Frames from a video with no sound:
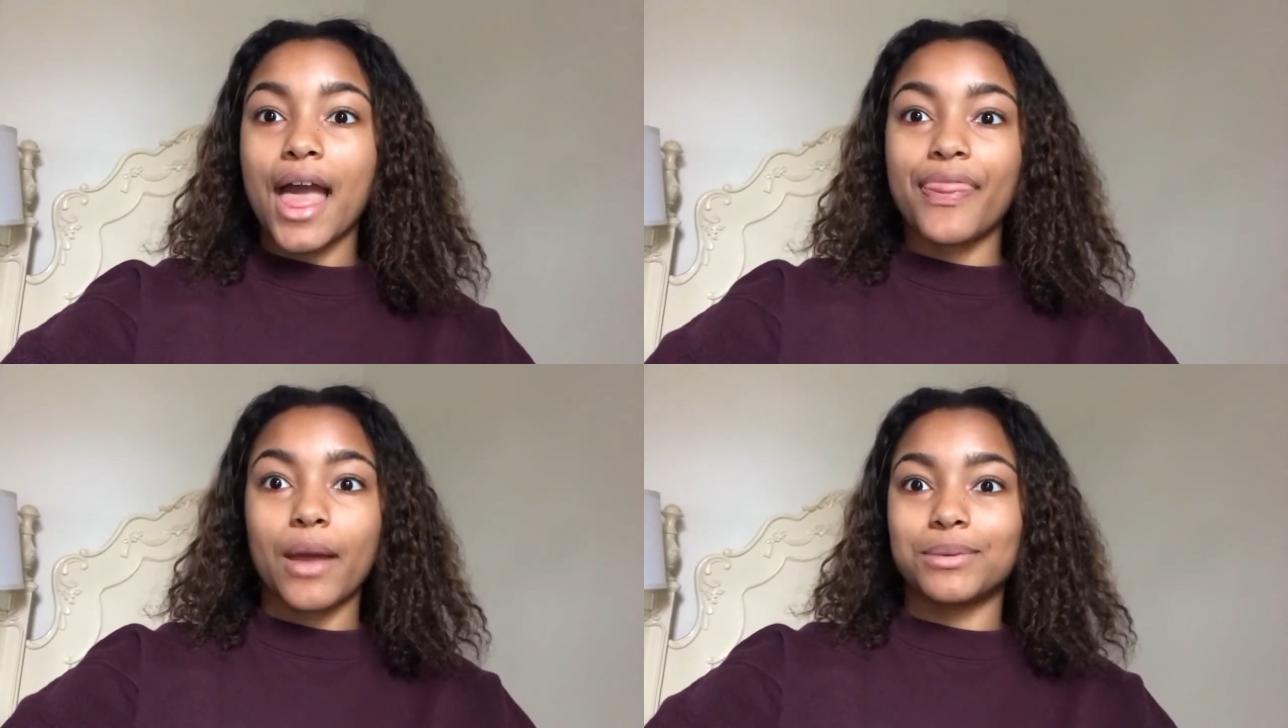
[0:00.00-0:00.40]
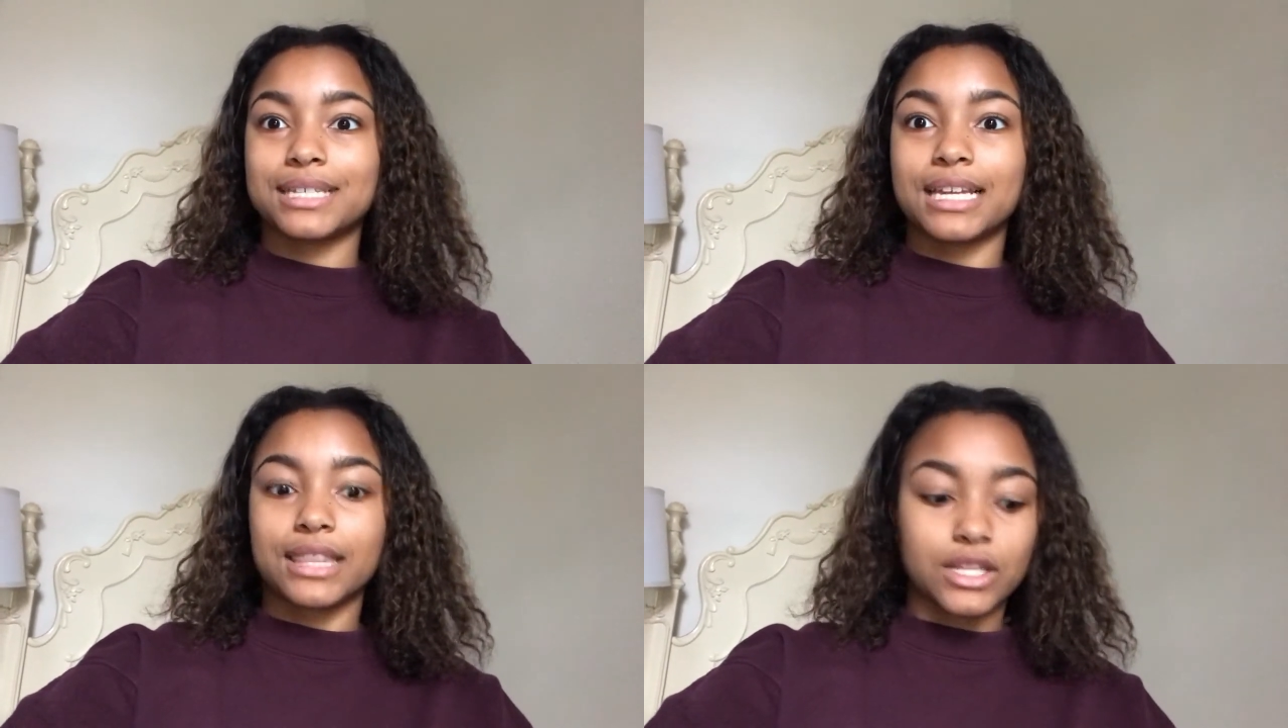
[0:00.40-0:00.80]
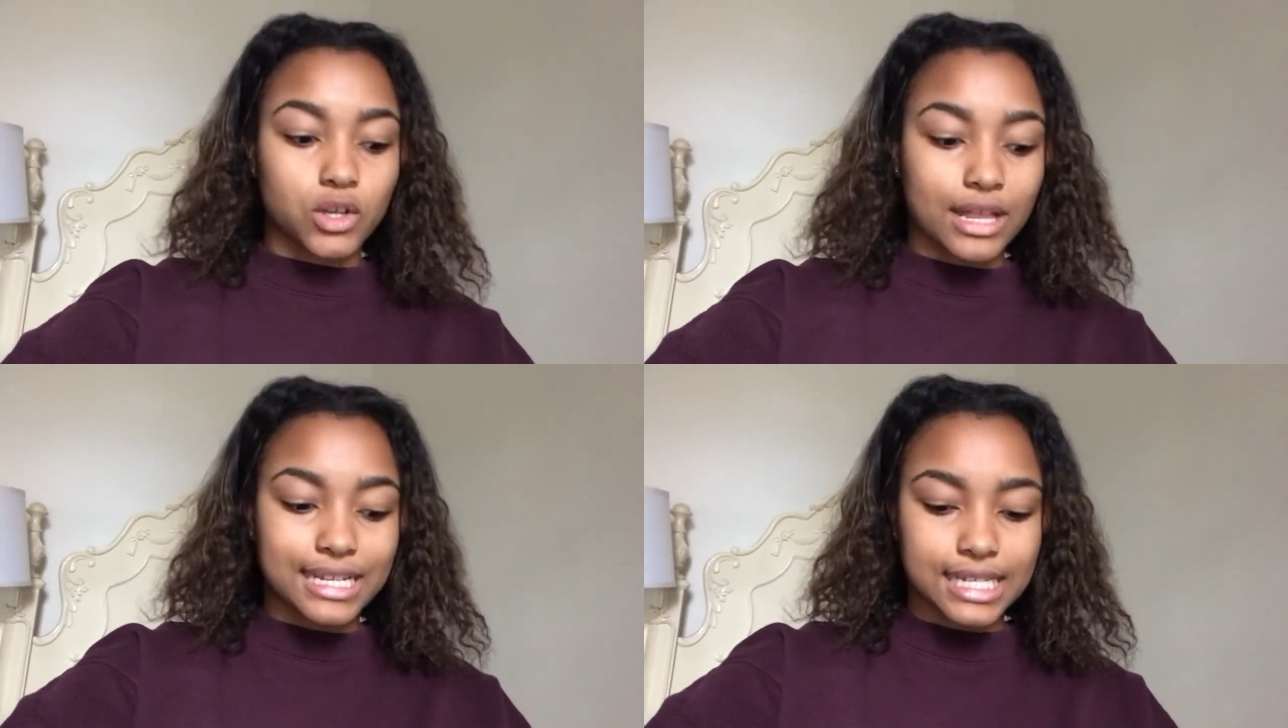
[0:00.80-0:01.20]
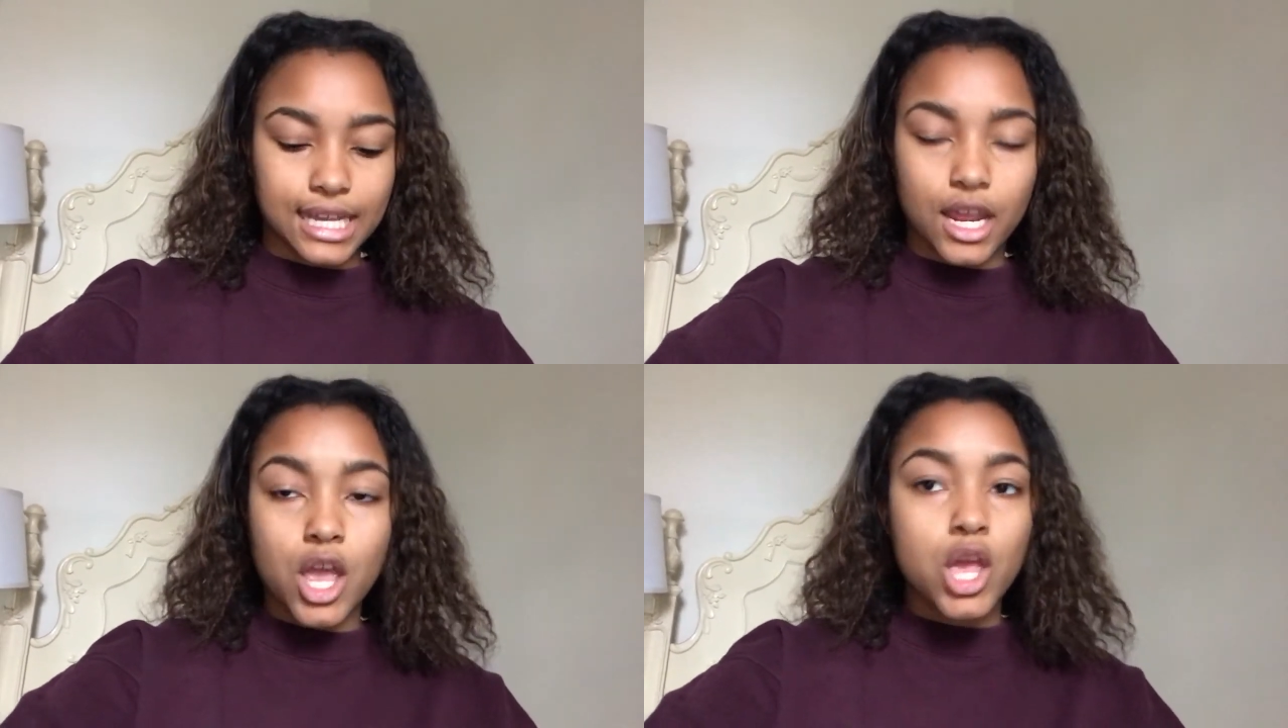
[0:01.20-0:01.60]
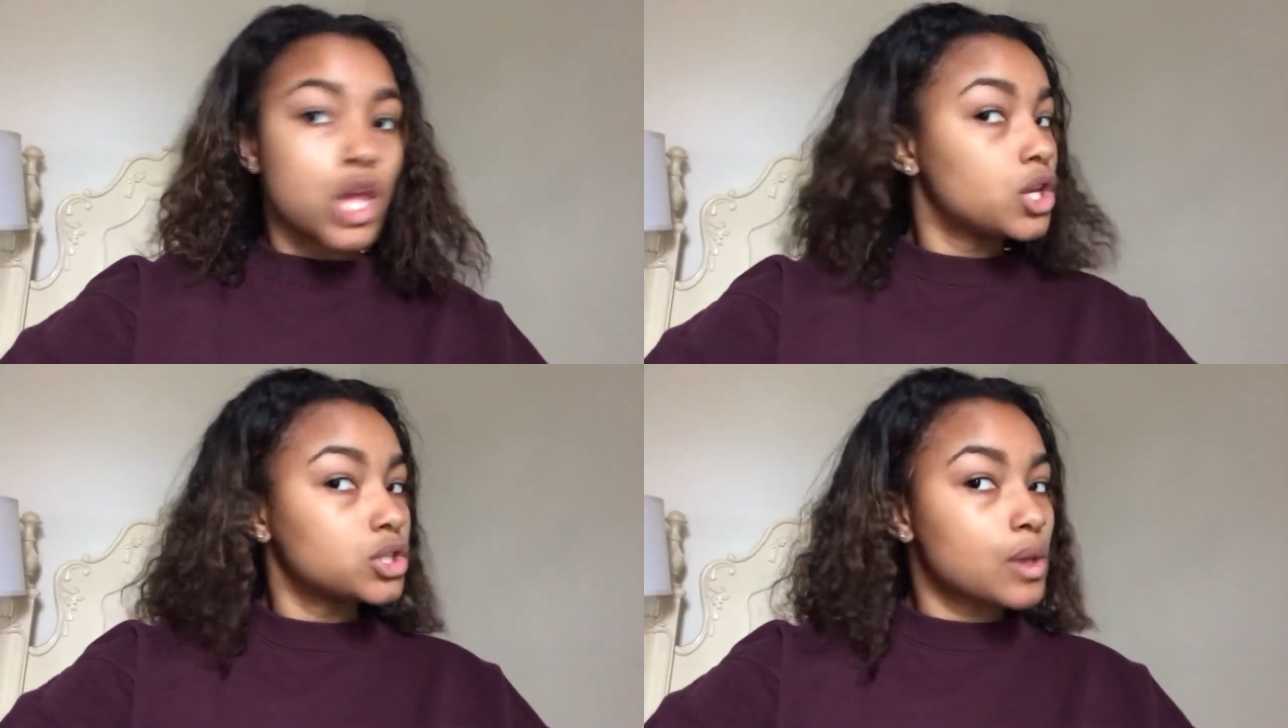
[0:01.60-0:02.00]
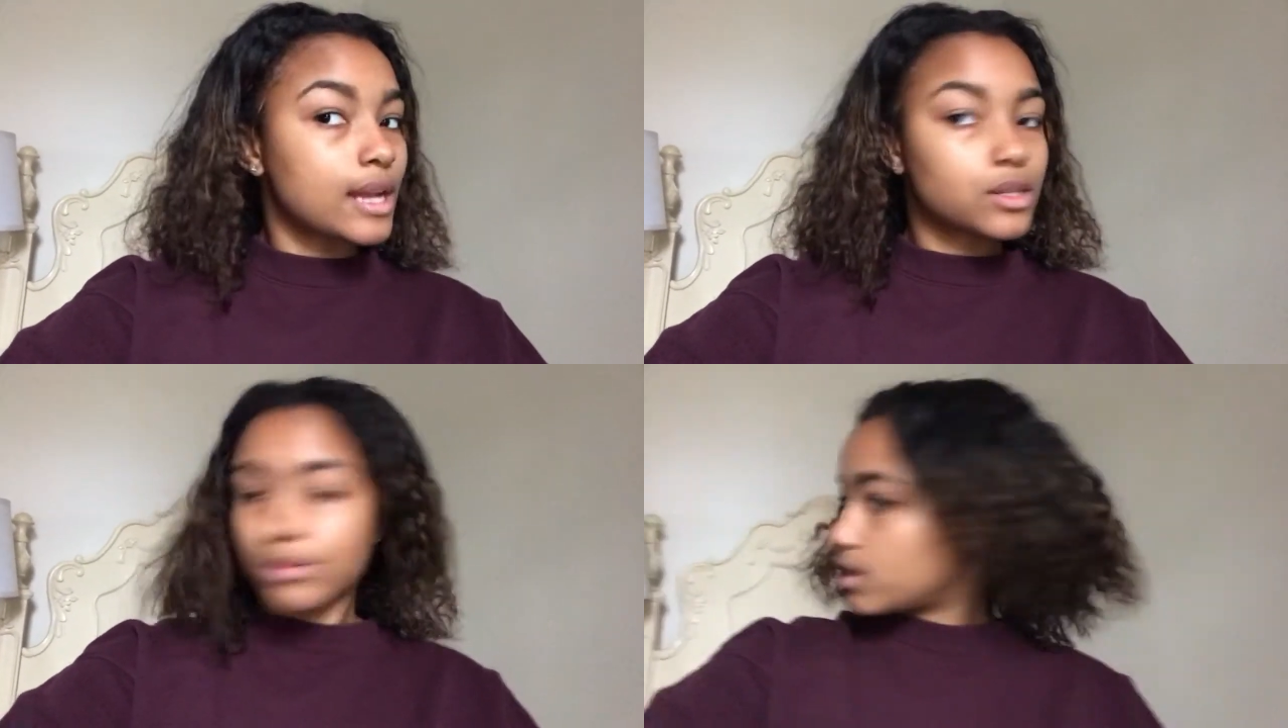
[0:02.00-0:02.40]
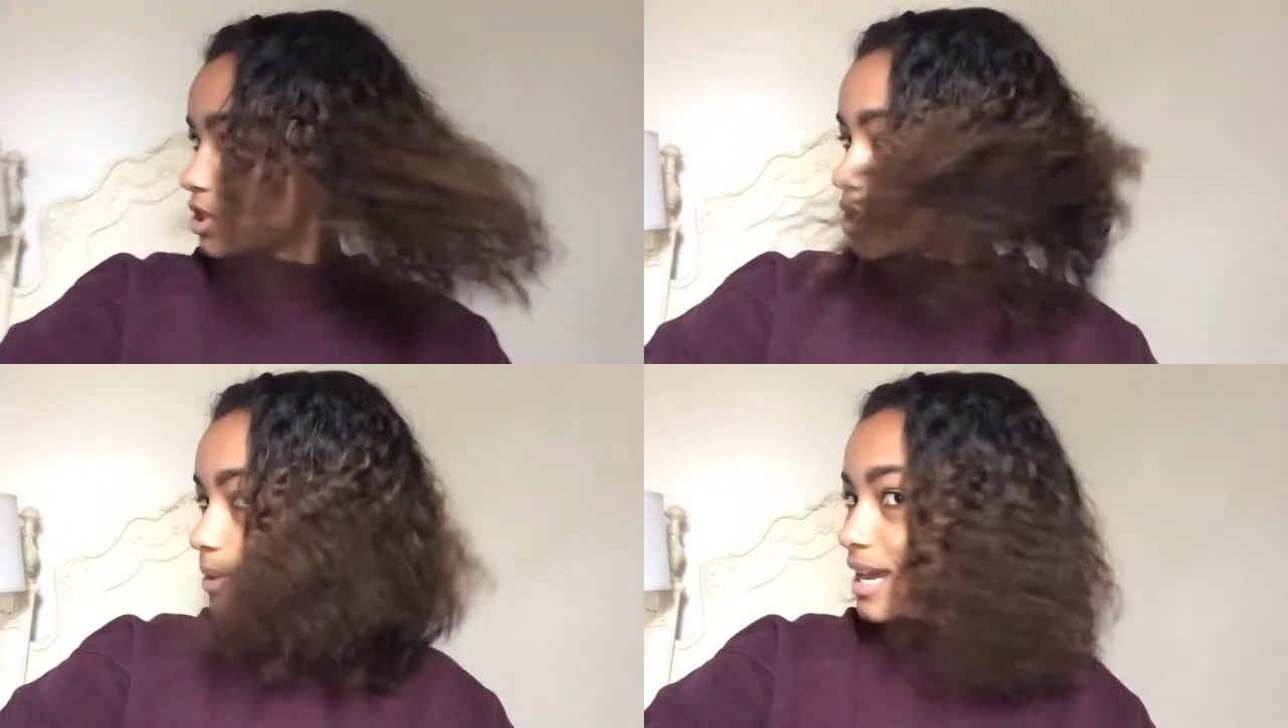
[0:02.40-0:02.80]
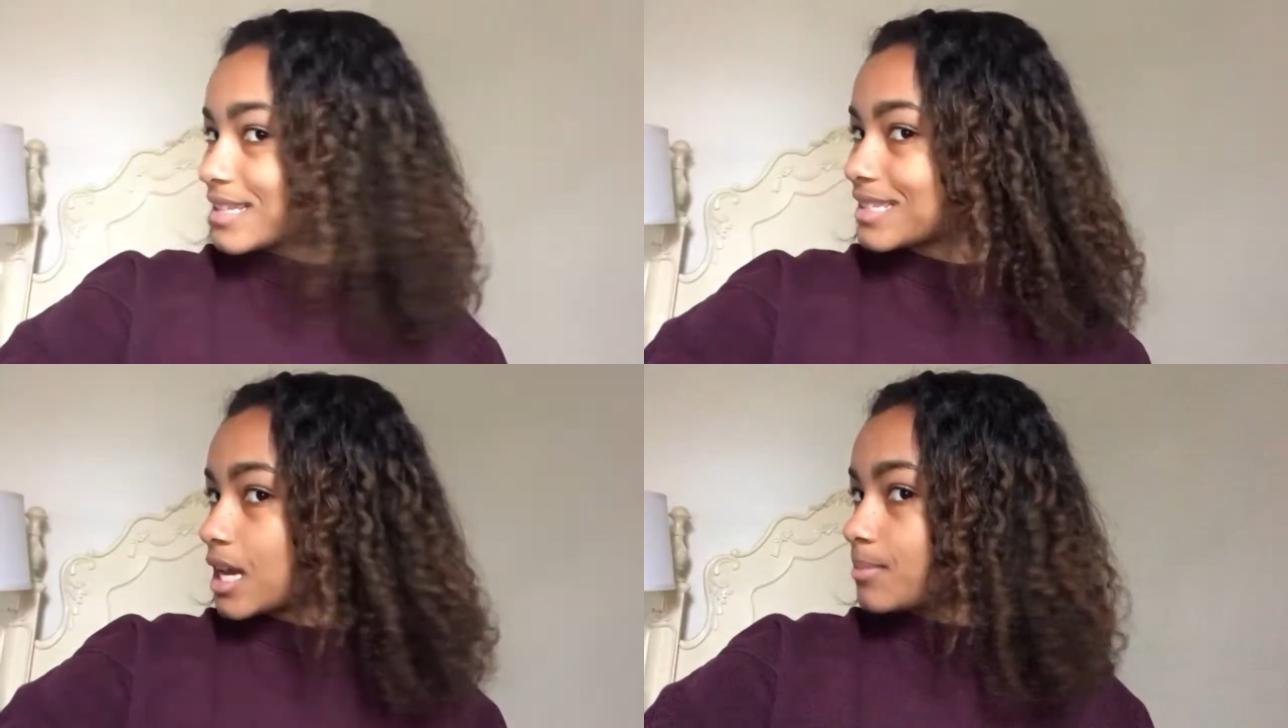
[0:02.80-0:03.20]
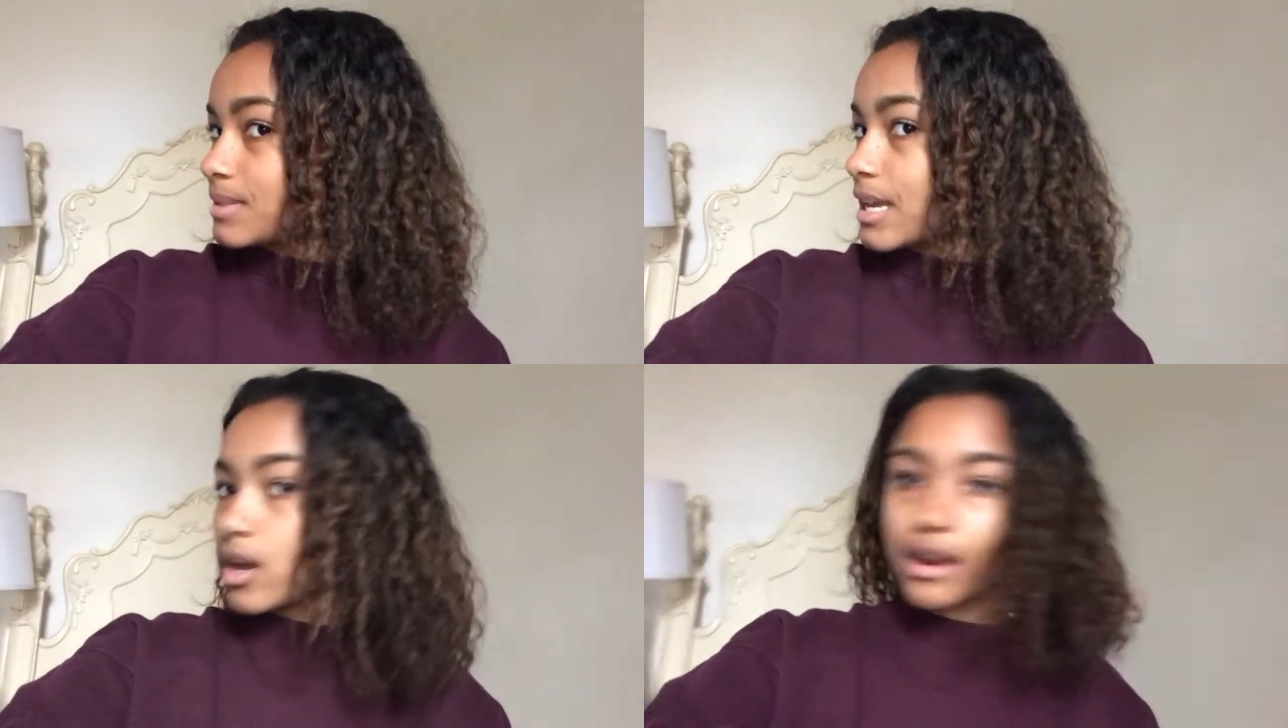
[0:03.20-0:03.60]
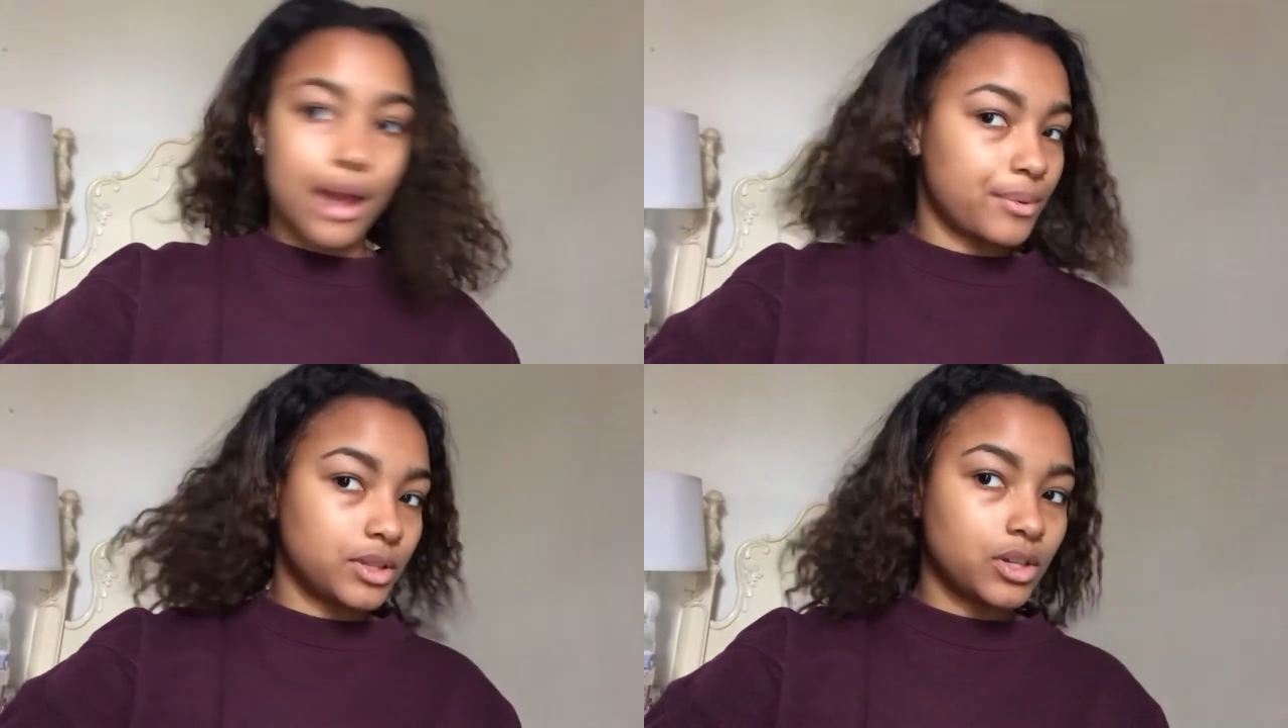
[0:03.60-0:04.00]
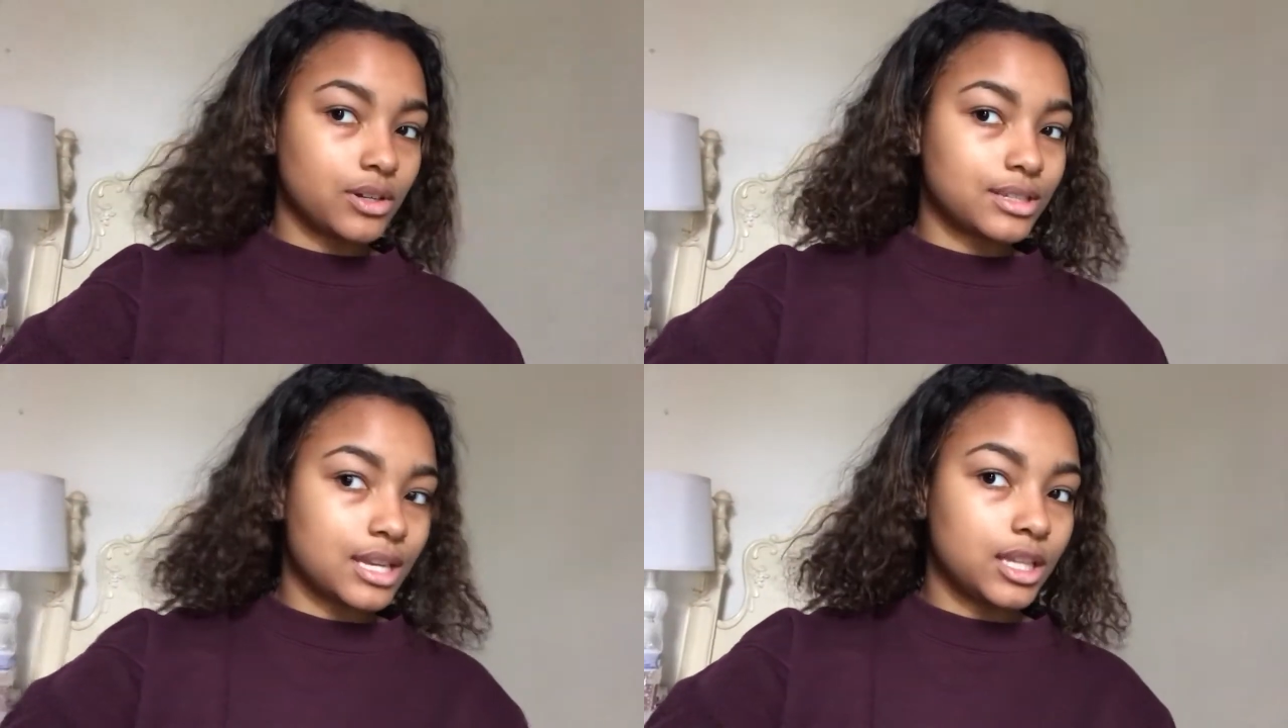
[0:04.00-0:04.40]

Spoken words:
that was it. That's all I did. So I just wanted to show you guys an update on how it looks.